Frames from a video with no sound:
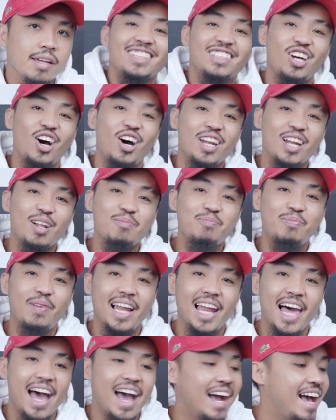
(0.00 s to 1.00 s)
Donald
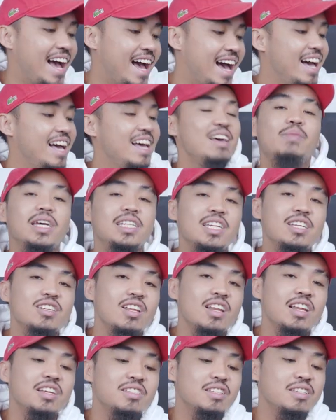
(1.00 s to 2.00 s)
Balanga. Message
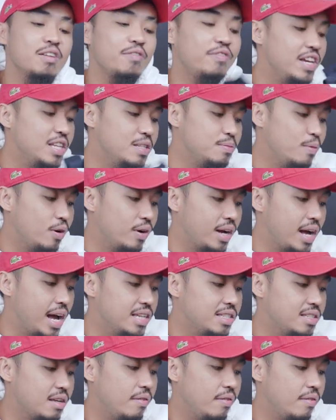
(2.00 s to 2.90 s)
na lang siya sa Facebook, guys.